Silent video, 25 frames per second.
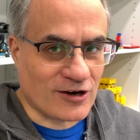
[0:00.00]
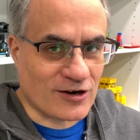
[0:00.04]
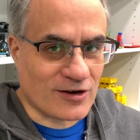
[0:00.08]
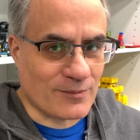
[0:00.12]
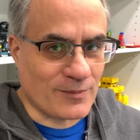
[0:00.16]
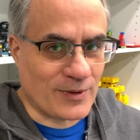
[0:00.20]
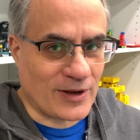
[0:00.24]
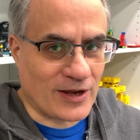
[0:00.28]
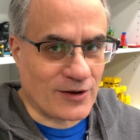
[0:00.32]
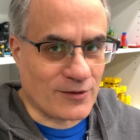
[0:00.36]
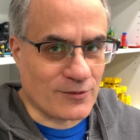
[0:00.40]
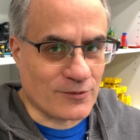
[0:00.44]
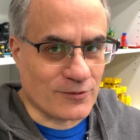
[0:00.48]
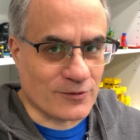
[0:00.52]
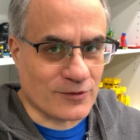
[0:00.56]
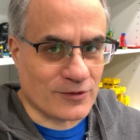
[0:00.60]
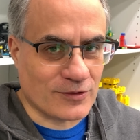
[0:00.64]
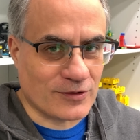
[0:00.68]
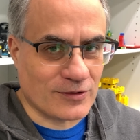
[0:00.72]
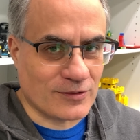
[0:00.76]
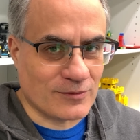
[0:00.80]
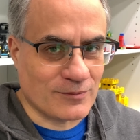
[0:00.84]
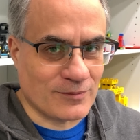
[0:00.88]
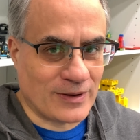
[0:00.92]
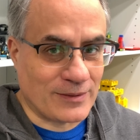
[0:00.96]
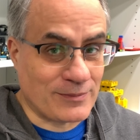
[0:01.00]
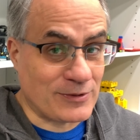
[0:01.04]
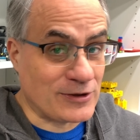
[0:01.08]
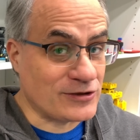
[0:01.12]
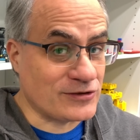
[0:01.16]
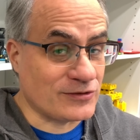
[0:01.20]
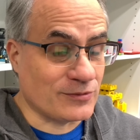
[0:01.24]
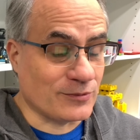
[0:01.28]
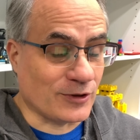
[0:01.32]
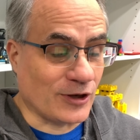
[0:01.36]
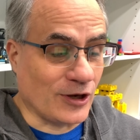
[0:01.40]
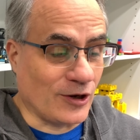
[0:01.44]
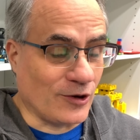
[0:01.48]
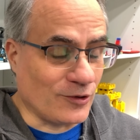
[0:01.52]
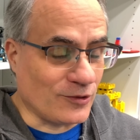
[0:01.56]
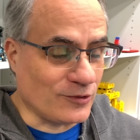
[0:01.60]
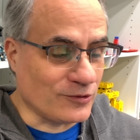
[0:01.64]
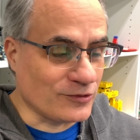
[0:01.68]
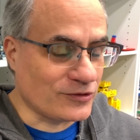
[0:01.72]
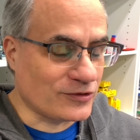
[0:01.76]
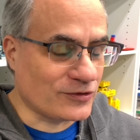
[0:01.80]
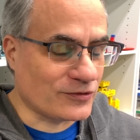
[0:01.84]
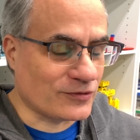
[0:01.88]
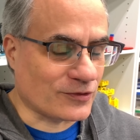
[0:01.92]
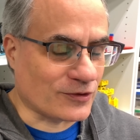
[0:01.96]
about maybe some
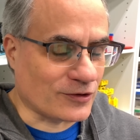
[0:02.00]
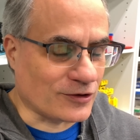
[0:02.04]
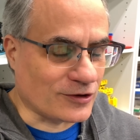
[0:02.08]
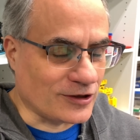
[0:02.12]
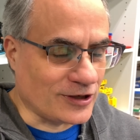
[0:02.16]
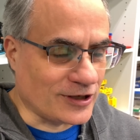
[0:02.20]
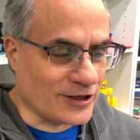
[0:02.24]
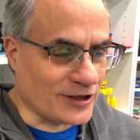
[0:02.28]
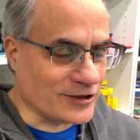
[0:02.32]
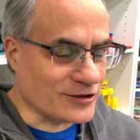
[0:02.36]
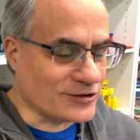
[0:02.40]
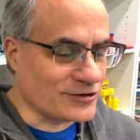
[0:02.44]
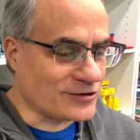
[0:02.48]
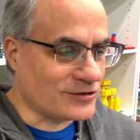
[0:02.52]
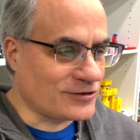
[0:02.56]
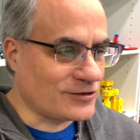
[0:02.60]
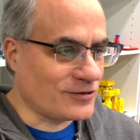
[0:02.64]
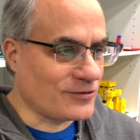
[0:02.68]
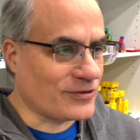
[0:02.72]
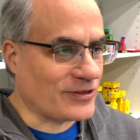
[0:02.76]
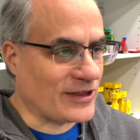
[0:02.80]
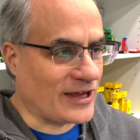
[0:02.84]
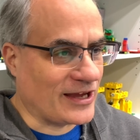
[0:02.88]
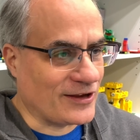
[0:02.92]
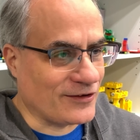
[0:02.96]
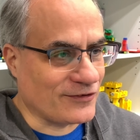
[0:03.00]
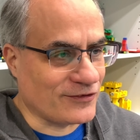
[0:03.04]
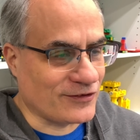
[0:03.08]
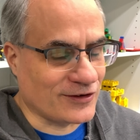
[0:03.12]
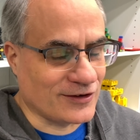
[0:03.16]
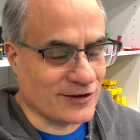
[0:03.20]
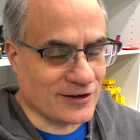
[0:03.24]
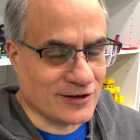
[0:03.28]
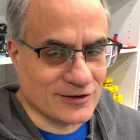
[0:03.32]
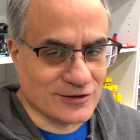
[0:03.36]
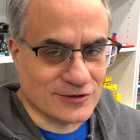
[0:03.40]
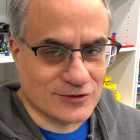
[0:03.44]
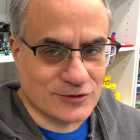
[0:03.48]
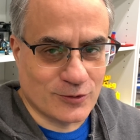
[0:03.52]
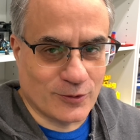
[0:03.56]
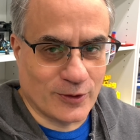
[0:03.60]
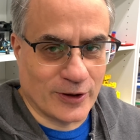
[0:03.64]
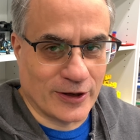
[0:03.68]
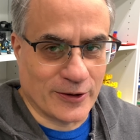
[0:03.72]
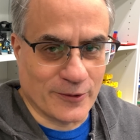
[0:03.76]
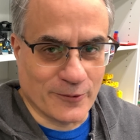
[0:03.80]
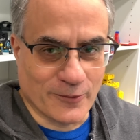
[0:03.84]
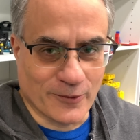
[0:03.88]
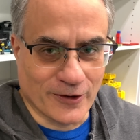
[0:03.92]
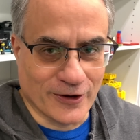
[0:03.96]
goals for uh,
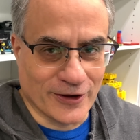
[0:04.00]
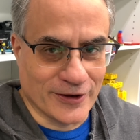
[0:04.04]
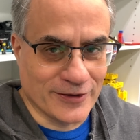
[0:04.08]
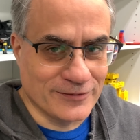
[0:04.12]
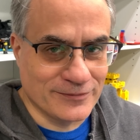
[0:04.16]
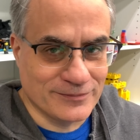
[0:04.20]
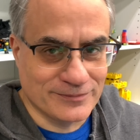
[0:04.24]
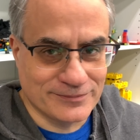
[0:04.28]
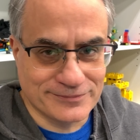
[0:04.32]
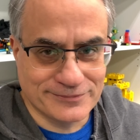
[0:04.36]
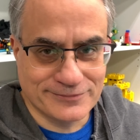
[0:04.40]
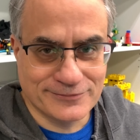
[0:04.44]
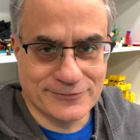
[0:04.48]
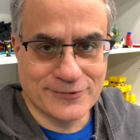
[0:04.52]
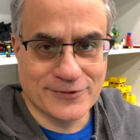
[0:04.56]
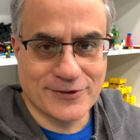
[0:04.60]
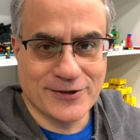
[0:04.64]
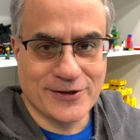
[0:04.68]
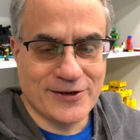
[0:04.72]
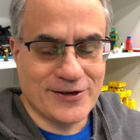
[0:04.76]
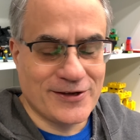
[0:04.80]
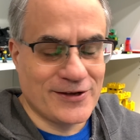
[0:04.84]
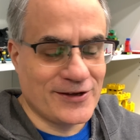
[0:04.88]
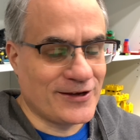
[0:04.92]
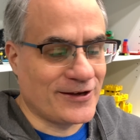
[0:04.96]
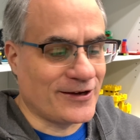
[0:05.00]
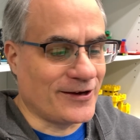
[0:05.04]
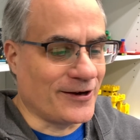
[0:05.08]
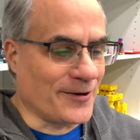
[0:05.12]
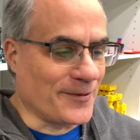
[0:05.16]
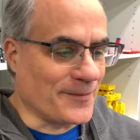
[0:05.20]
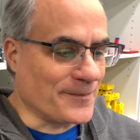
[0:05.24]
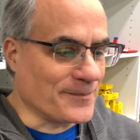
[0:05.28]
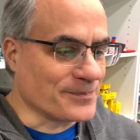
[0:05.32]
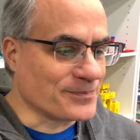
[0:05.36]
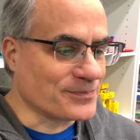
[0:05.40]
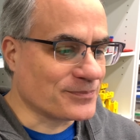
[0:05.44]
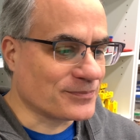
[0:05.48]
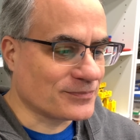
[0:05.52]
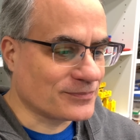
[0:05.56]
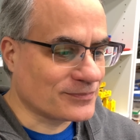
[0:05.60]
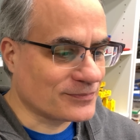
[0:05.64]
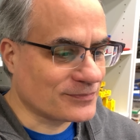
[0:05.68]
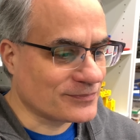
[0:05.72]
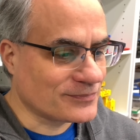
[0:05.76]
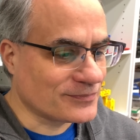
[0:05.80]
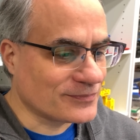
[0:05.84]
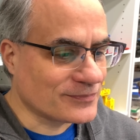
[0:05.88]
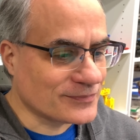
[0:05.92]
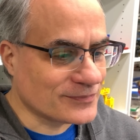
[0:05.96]
2021. Um,
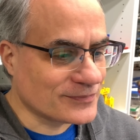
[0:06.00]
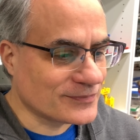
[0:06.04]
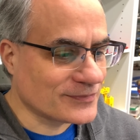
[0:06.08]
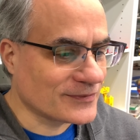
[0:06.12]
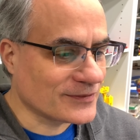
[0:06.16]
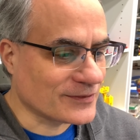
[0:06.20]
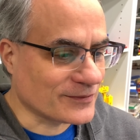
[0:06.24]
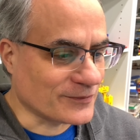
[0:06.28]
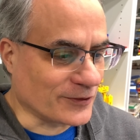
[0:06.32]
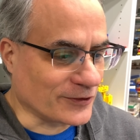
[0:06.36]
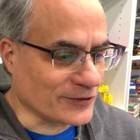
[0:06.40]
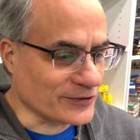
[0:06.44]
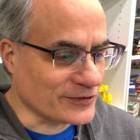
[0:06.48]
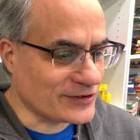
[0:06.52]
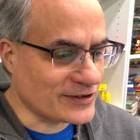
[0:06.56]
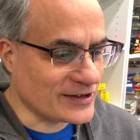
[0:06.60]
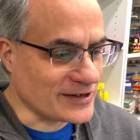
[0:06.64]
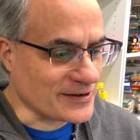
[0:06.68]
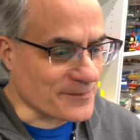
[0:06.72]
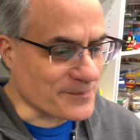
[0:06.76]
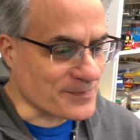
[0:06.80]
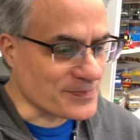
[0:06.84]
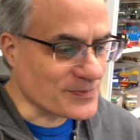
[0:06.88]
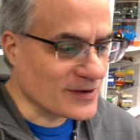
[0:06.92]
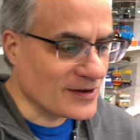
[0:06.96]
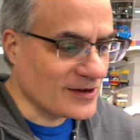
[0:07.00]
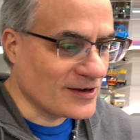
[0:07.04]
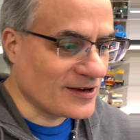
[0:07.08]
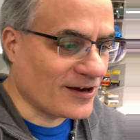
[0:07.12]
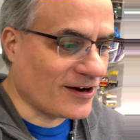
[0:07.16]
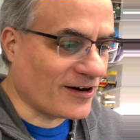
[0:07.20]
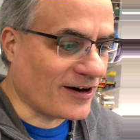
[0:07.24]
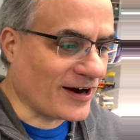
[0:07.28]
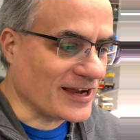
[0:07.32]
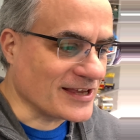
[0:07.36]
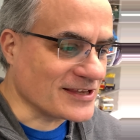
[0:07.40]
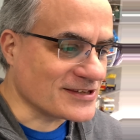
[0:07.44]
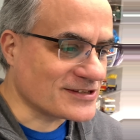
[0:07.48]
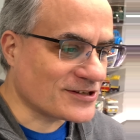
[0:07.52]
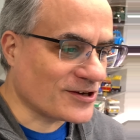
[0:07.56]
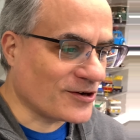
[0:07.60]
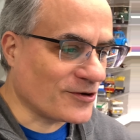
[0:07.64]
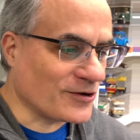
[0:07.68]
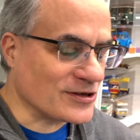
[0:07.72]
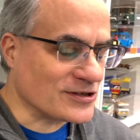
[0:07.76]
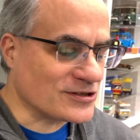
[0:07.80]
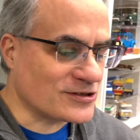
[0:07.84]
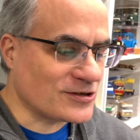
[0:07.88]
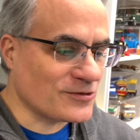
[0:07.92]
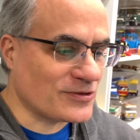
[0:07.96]
we'll see. All right, so
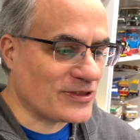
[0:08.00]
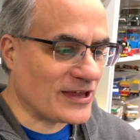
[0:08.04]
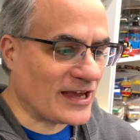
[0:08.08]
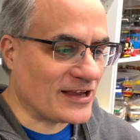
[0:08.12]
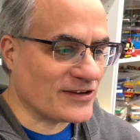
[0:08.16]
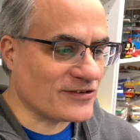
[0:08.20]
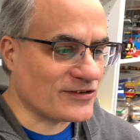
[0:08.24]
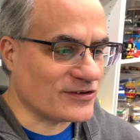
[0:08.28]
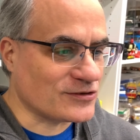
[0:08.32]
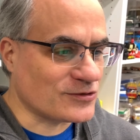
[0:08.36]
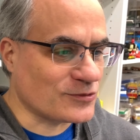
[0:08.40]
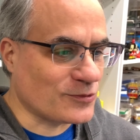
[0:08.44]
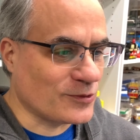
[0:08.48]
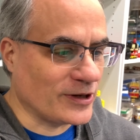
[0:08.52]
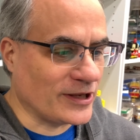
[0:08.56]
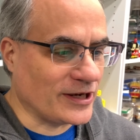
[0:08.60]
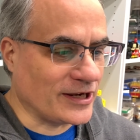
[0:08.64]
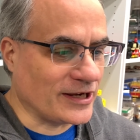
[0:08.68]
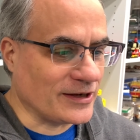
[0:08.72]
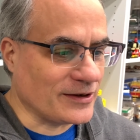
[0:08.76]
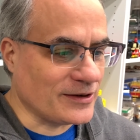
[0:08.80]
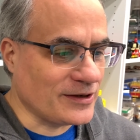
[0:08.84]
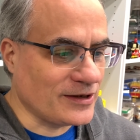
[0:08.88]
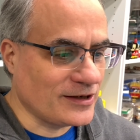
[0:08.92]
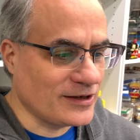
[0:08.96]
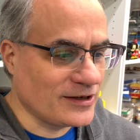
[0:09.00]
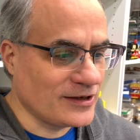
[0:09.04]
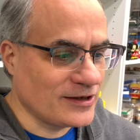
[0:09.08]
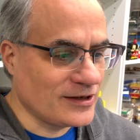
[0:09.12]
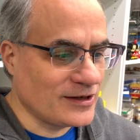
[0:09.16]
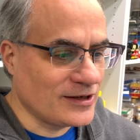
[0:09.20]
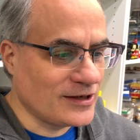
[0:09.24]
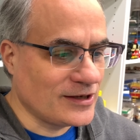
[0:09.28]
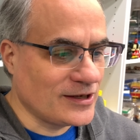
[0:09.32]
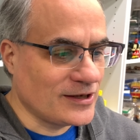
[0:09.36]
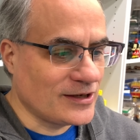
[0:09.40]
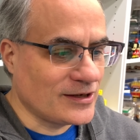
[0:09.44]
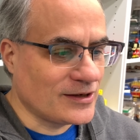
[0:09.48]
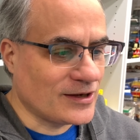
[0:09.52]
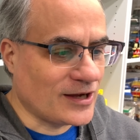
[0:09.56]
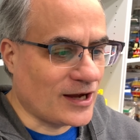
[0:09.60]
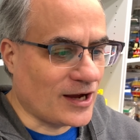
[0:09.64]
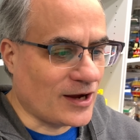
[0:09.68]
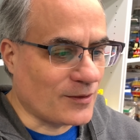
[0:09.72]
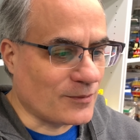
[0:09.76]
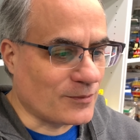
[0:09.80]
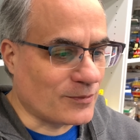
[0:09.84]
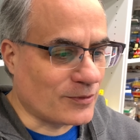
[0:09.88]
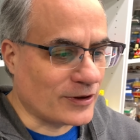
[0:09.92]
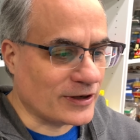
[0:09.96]
in 2020,
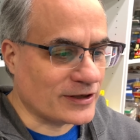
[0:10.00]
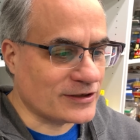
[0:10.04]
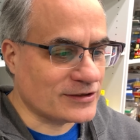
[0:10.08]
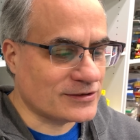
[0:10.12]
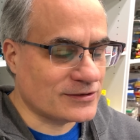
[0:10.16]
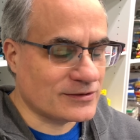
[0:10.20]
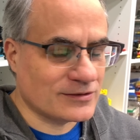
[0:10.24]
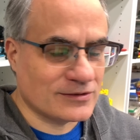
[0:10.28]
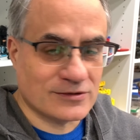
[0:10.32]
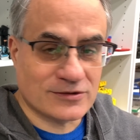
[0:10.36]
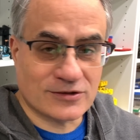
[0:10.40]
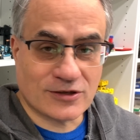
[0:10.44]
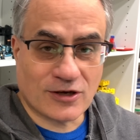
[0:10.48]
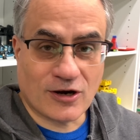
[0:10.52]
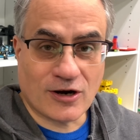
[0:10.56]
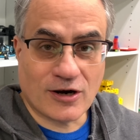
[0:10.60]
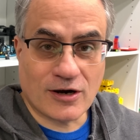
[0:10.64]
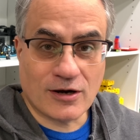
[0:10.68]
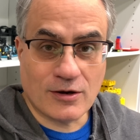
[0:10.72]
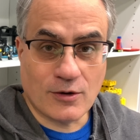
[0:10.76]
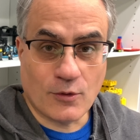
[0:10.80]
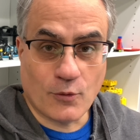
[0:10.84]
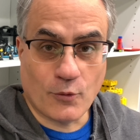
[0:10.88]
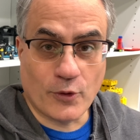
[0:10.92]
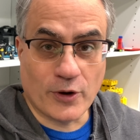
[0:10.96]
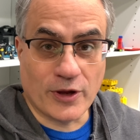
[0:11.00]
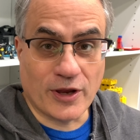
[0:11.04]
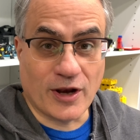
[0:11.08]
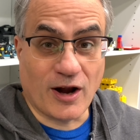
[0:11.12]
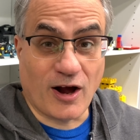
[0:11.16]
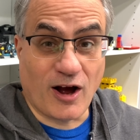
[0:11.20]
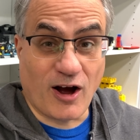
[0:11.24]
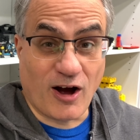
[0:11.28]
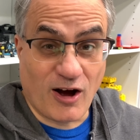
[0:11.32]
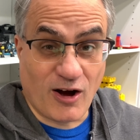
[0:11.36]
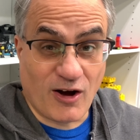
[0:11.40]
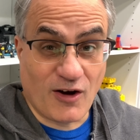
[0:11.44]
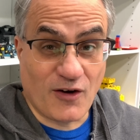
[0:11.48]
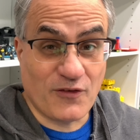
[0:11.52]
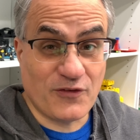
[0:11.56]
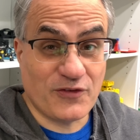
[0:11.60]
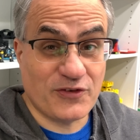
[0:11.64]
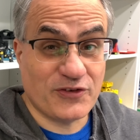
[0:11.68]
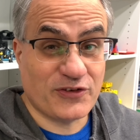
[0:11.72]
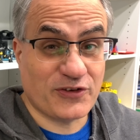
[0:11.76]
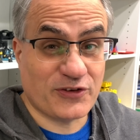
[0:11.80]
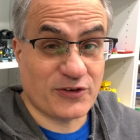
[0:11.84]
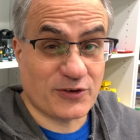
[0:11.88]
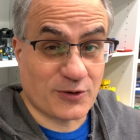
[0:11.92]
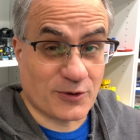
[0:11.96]
uh, Bricks Czar went off
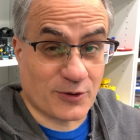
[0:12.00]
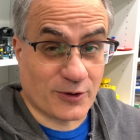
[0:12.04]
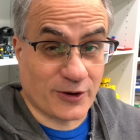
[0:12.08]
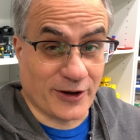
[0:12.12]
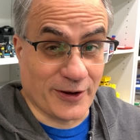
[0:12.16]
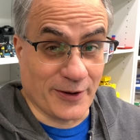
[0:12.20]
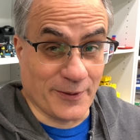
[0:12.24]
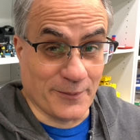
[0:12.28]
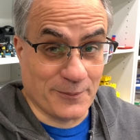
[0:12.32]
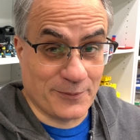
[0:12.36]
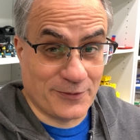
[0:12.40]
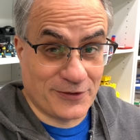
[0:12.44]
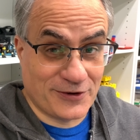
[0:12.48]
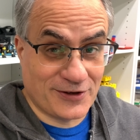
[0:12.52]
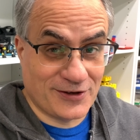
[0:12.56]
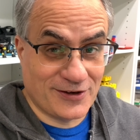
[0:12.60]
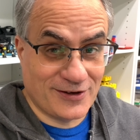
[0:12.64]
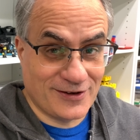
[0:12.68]
script,